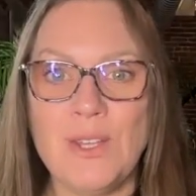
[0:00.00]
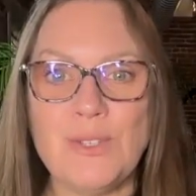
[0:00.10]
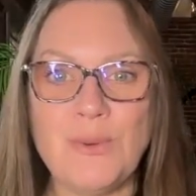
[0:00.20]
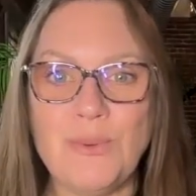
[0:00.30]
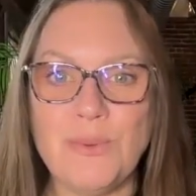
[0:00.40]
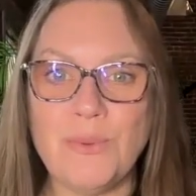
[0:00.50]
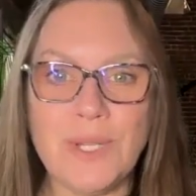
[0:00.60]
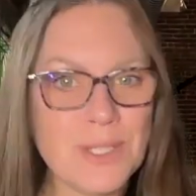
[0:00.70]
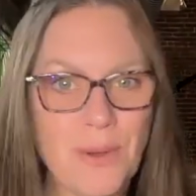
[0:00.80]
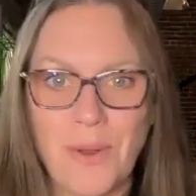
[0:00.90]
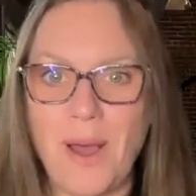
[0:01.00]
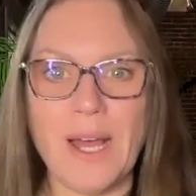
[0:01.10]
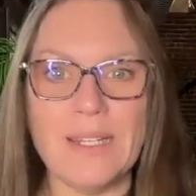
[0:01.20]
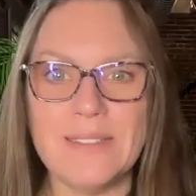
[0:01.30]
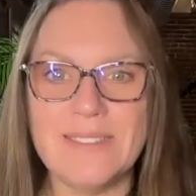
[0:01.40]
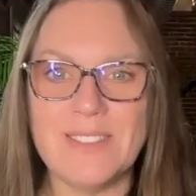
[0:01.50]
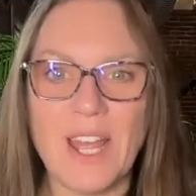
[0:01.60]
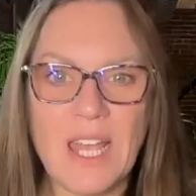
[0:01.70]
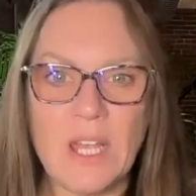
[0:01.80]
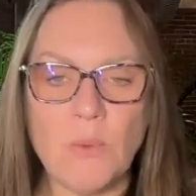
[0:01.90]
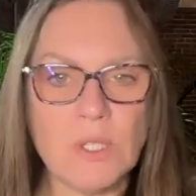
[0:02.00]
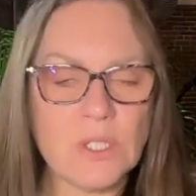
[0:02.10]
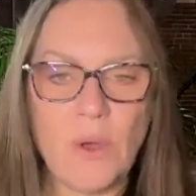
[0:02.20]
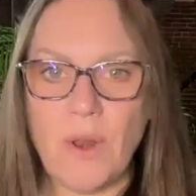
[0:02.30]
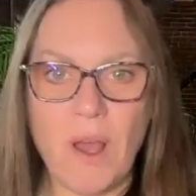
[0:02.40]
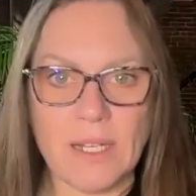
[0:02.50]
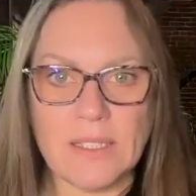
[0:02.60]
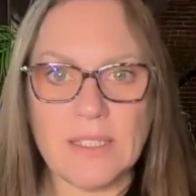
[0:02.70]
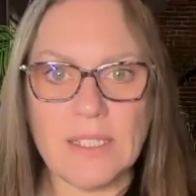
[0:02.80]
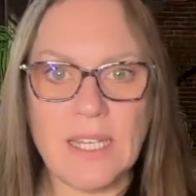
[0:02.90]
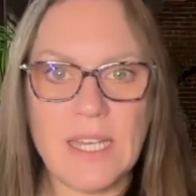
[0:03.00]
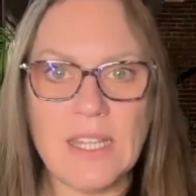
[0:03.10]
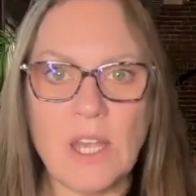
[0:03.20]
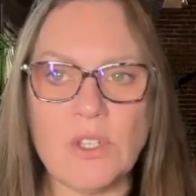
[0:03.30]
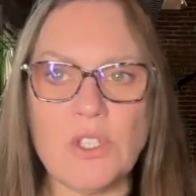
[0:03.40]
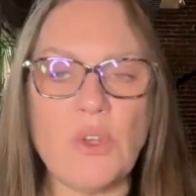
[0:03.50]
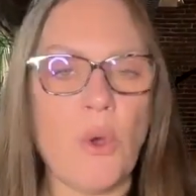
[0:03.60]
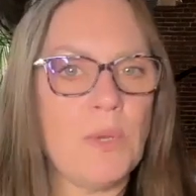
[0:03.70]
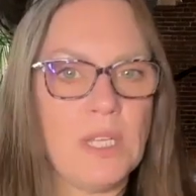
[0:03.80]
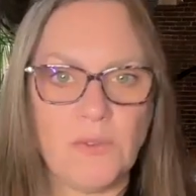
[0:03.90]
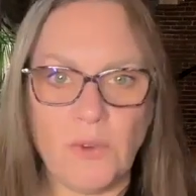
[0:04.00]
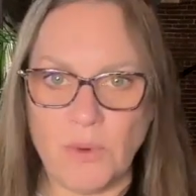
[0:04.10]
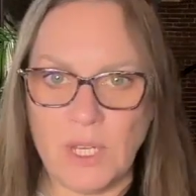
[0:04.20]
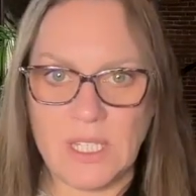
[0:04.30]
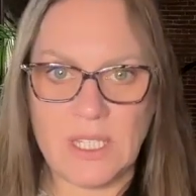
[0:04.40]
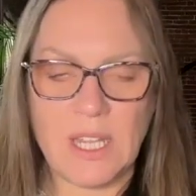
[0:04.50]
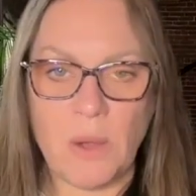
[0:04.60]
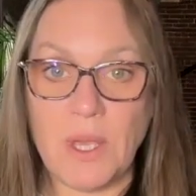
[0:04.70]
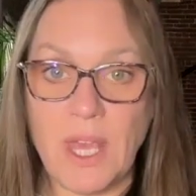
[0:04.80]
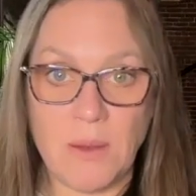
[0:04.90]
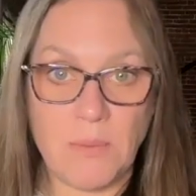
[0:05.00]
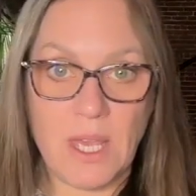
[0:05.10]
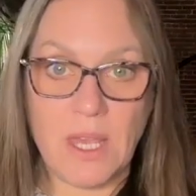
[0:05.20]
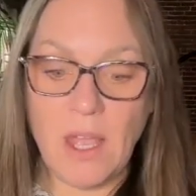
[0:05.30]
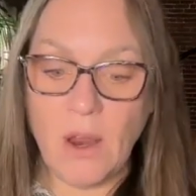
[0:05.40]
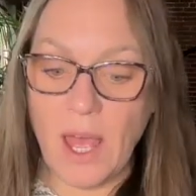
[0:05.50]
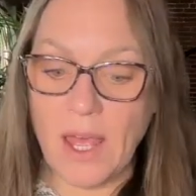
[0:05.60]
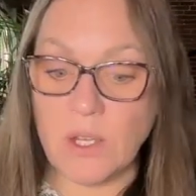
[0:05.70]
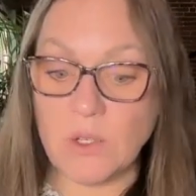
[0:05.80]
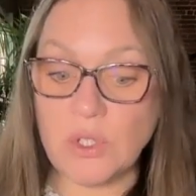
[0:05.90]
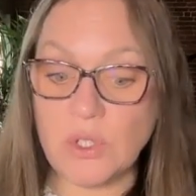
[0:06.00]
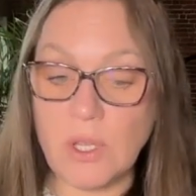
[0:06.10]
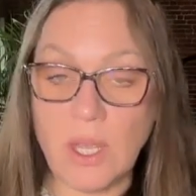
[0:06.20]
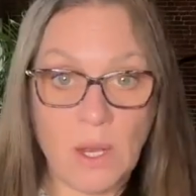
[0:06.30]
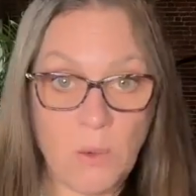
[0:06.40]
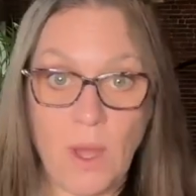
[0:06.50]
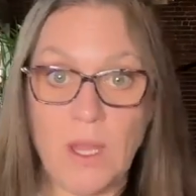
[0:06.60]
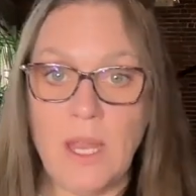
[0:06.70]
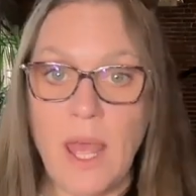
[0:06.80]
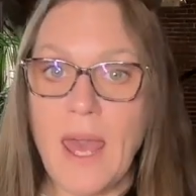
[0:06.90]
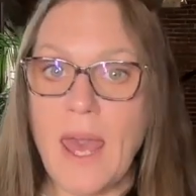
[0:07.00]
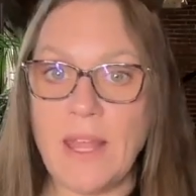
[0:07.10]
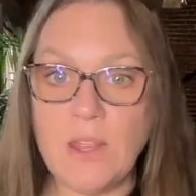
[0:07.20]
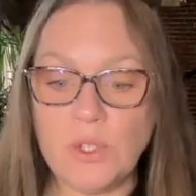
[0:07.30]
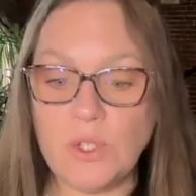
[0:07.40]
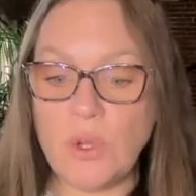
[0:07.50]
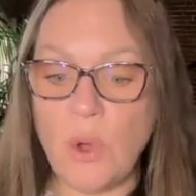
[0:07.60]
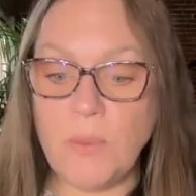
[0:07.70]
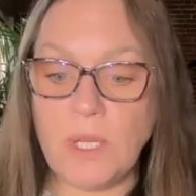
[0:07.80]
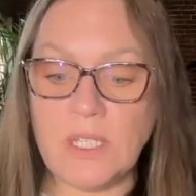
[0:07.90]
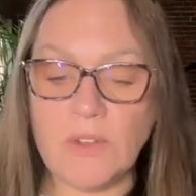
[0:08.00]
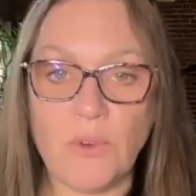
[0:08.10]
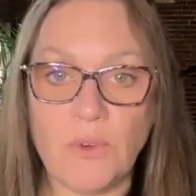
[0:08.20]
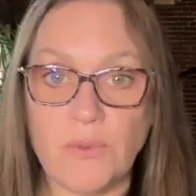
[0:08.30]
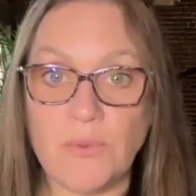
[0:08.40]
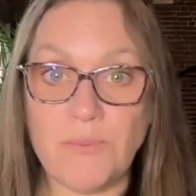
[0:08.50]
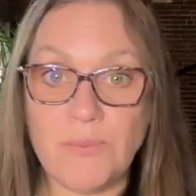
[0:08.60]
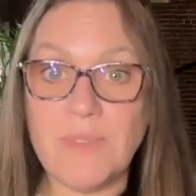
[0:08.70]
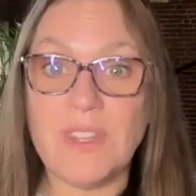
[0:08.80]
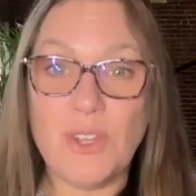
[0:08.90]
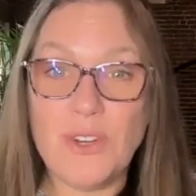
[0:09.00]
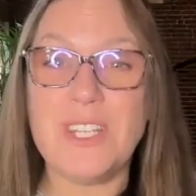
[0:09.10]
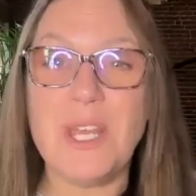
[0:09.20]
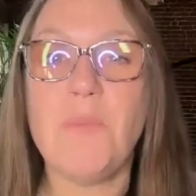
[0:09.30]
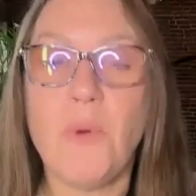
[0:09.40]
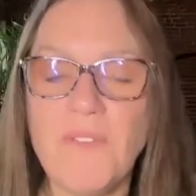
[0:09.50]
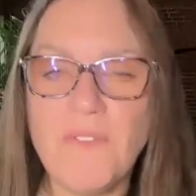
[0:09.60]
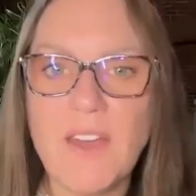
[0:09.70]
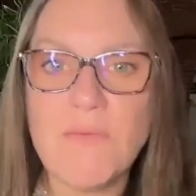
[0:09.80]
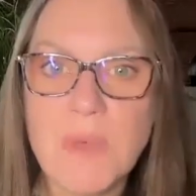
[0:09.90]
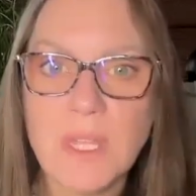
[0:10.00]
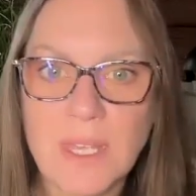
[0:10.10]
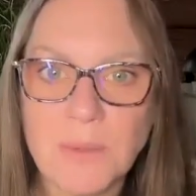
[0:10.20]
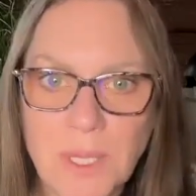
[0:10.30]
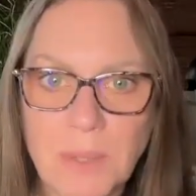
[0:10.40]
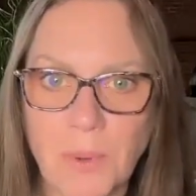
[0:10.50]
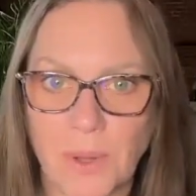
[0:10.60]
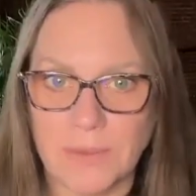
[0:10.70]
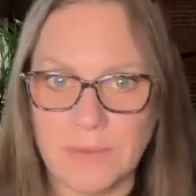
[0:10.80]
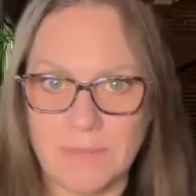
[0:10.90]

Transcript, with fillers: So what's going on, right? What's going on? There's so many different reasons that we can be in there and there's in one and there's so many different 13.5 million people.